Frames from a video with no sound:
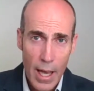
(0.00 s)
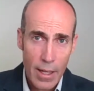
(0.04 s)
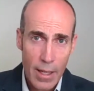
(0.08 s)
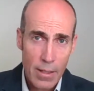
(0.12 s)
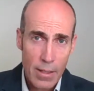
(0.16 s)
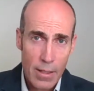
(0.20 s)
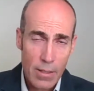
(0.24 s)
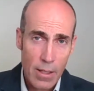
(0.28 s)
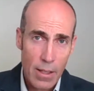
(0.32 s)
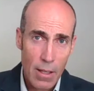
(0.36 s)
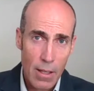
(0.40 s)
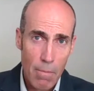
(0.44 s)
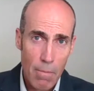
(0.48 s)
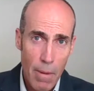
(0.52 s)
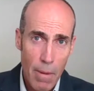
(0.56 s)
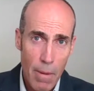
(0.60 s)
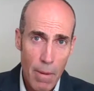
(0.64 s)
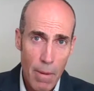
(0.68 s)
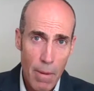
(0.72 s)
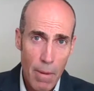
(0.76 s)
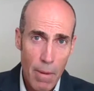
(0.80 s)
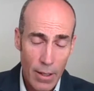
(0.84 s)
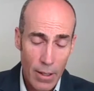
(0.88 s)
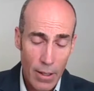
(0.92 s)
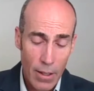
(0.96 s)
which hangs in
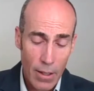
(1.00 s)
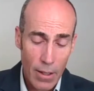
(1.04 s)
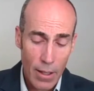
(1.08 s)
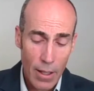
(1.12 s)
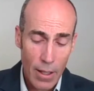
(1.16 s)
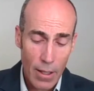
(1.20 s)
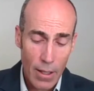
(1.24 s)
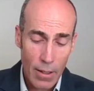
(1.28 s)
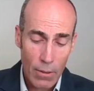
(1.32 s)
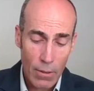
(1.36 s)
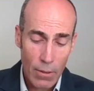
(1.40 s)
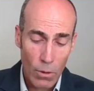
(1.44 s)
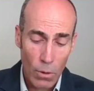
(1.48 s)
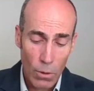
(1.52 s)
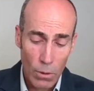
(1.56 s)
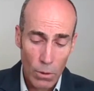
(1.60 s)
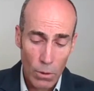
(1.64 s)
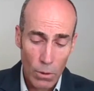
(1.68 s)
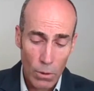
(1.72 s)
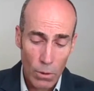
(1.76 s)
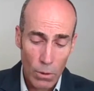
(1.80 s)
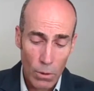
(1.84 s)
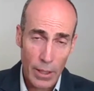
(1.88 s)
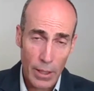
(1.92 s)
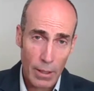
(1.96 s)
the
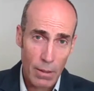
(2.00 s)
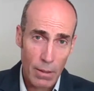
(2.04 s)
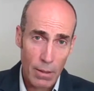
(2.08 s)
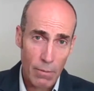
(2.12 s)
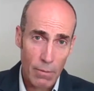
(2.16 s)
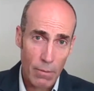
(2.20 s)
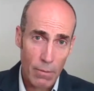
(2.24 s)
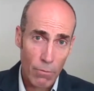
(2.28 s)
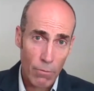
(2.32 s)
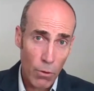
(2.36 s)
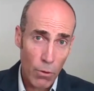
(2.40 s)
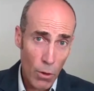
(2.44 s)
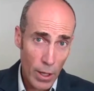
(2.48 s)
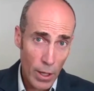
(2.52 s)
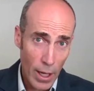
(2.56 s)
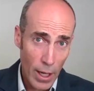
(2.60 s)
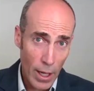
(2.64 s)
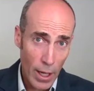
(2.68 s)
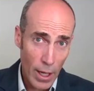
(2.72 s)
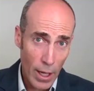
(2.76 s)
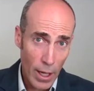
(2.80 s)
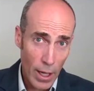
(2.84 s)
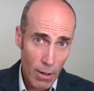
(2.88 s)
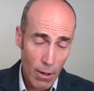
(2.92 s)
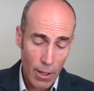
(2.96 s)
law building
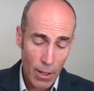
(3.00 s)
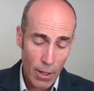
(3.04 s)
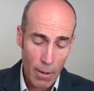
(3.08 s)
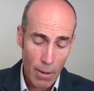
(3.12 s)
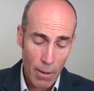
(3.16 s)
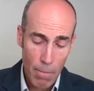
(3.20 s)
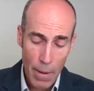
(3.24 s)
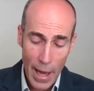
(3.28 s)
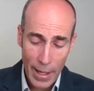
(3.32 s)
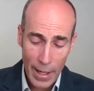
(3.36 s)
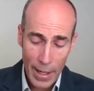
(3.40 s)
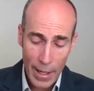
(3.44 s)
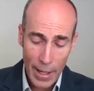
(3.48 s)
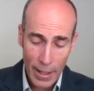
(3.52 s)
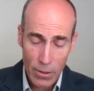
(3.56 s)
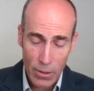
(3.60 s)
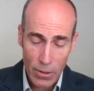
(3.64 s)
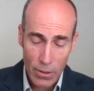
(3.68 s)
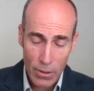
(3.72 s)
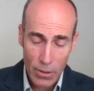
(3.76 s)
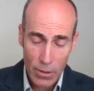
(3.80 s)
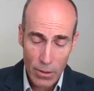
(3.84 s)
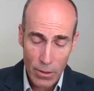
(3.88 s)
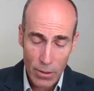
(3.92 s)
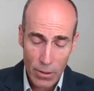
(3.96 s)
foyer on a
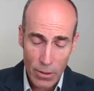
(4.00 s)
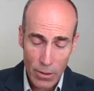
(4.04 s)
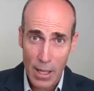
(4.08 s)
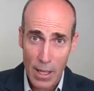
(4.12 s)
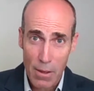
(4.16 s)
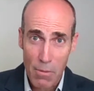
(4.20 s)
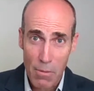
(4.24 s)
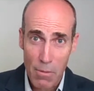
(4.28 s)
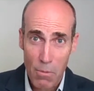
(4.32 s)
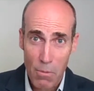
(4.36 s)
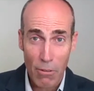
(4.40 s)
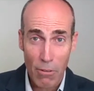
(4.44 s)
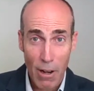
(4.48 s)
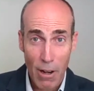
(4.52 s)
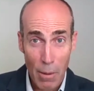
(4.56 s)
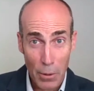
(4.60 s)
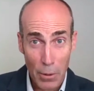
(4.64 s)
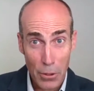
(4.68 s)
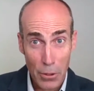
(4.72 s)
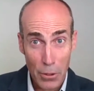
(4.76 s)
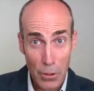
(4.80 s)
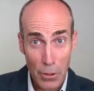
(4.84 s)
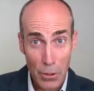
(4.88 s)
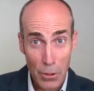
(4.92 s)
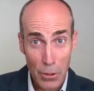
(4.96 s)
banner that you'll see when
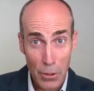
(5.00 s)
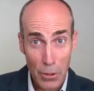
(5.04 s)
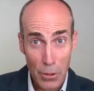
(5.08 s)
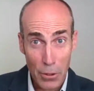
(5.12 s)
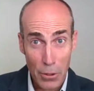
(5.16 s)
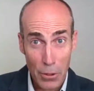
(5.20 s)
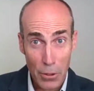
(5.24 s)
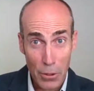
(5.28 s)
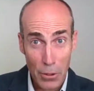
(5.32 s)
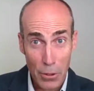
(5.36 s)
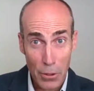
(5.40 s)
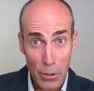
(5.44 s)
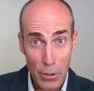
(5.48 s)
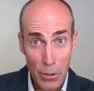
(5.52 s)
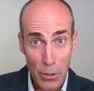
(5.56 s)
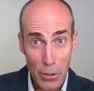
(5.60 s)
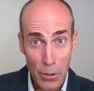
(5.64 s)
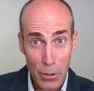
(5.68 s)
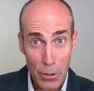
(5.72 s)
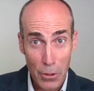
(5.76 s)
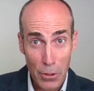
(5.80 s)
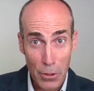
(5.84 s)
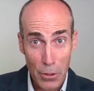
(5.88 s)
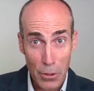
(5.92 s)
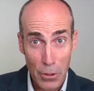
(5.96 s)
you're able to join us.
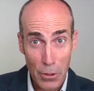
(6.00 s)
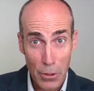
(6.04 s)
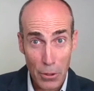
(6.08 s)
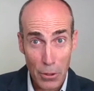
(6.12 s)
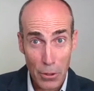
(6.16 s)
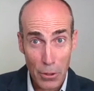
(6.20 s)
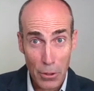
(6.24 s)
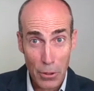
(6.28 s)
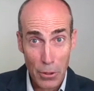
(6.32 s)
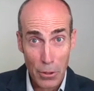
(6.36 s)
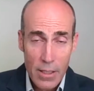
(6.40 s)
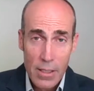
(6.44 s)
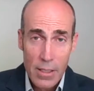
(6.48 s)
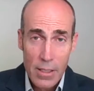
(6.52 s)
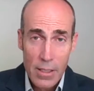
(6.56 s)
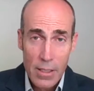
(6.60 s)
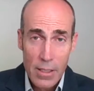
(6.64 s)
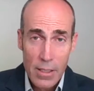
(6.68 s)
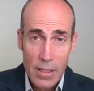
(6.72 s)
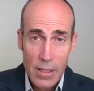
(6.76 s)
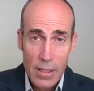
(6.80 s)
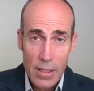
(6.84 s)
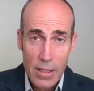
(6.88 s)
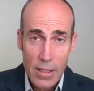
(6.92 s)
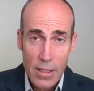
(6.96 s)
And it
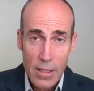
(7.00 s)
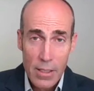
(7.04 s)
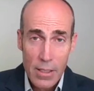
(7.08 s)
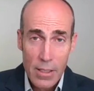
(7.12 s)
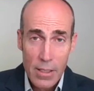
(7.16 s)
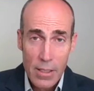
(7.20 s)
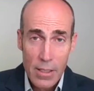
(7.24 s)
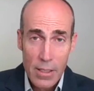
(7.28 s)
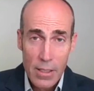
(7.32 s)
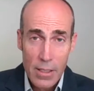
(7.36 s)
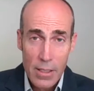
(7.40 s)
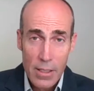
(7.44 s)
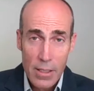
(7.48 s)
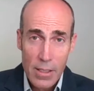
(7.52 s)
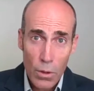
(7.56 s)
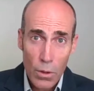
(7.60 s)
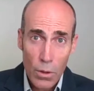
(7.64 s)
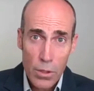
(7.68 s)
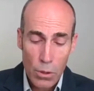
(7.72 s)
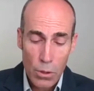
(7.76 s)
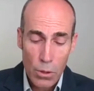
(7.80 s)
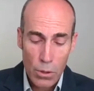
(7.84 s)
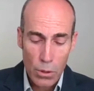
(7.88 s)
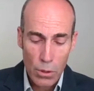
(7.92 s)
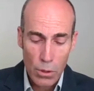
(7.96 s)
says, a law
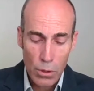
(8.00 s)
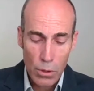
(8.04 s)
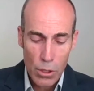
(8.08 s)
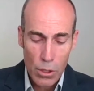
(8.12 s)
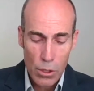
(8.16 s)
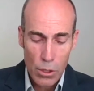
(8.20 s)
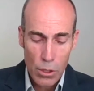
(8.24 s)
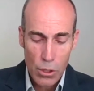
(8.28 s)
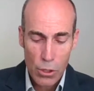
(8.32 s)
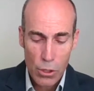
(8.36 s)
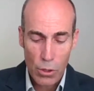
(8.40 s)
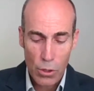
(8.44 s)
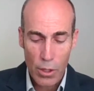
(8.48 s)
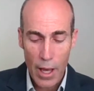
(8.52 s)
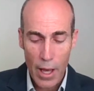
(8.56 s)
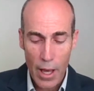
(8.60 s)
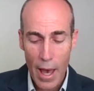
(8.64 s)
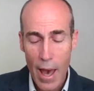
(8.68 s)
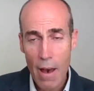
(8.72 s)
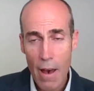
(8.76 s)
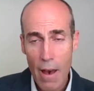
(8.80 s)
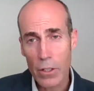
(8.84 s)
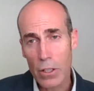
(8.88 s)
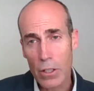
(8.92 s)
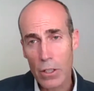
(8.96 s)
school should
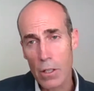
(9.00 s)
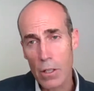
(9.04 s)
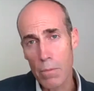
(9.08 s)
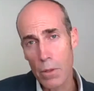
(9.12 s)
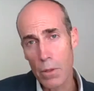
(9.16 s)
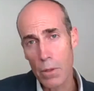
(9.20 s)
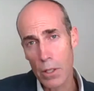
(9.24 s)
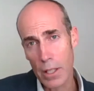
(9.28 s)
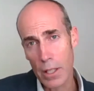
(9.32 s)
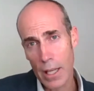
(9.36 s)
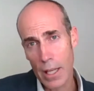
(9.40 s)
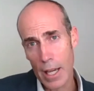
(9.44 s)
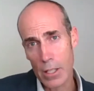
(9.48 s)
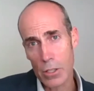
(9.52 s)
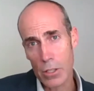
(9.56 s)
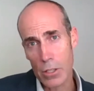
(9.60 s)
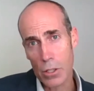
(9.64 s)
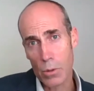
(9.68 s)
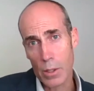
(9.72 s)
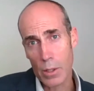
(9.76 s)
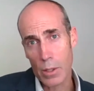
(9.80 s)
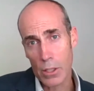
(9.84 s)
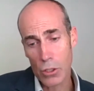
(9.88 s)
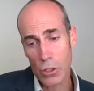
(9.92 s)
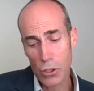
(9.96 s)
have and communicate
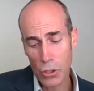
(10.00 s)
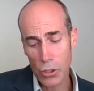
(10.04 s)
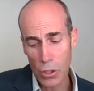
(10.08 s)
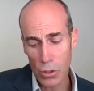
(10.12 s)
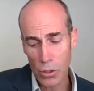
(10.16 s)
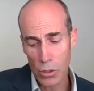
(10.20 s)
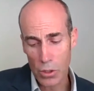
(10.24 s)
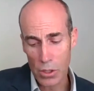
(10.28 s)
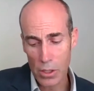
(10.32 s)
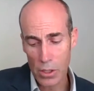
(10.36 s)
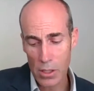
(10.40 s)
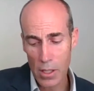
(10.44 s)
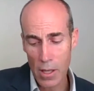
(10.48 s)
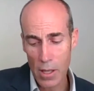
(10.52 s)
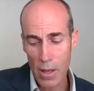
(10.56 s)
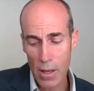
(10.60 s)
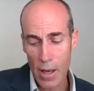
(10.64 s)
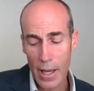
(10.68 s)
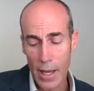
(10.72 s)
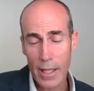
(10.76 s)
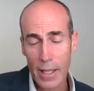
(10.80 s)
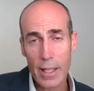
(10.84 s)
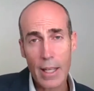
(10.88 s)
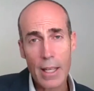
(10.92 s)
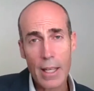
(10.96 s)
to its students
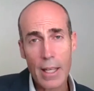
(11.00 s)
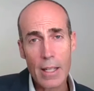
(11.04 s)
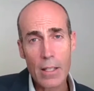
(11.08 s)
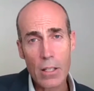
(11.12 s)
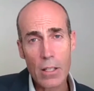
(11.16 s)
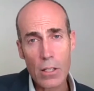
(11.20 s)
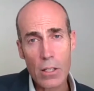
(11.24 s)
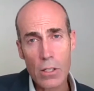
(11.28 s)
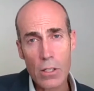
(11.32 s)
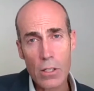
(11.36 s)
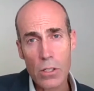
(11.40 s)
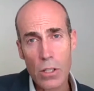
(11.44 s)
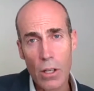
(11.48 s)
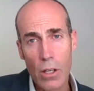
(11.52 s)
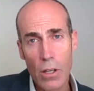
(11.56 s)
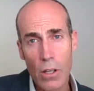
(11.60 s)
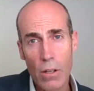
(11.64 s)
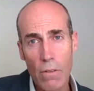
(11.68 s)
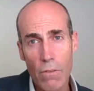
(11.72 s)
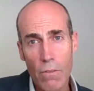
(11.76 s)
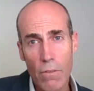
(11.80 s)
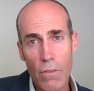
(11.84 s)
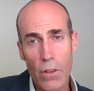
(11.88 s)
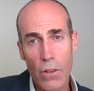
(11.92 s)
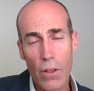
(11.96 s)
a keen
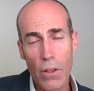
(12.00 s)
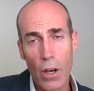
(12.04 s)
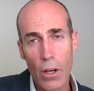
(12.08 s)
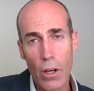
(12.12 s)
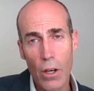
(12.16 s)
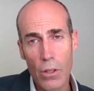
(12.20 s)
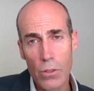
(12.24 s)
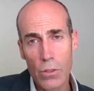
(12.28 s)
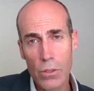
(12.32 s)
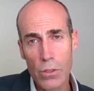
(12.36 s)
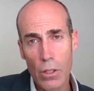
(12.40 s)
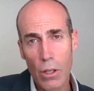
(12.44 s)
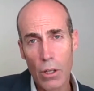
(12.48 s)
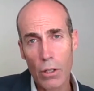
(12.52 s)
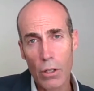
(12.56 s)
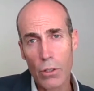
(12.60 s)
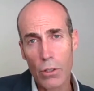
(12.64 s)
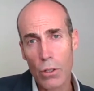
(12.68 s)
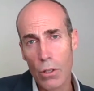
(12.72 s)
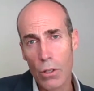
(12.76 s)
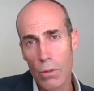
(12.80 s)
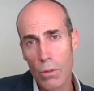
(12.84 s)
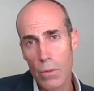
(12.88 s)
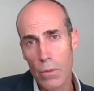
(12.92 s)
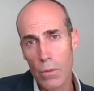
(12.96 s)
concern for those on
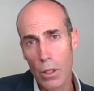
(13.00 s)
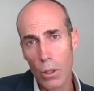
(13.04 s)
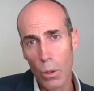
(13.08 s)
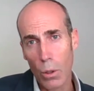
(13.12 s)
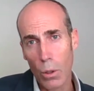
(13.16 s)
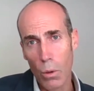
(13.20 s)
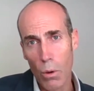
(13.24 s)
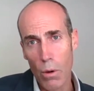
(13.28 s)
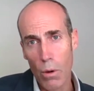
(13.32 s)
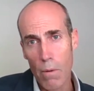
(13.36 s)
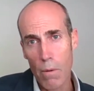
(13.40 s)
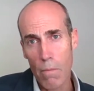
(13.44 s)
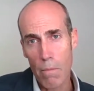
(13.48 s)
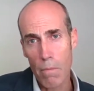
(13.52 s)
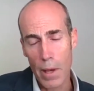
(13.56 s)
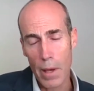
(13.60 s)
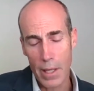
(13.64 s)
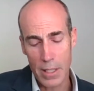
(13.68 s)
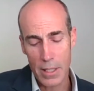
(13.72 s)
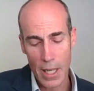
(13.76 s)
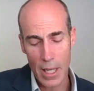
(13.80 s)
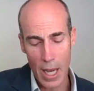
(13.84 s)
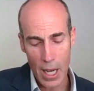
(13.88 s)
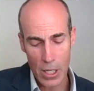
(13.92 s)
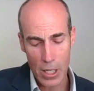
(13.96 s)
whom the law
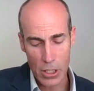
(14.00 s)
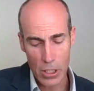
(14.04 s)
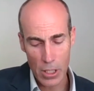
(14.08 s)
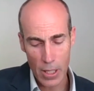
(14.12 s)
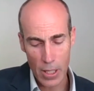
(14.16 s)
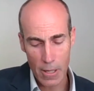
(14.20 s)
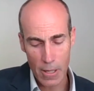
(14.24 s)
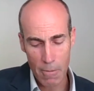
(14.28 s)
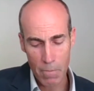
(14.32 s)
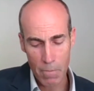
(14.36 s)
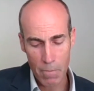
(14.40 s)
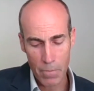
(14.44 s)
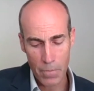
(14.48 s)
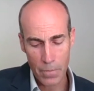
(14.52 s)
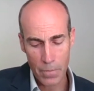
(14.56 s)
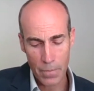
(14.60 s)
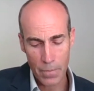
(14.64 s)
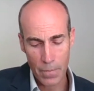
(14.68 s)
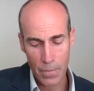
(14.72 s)
bears harshly.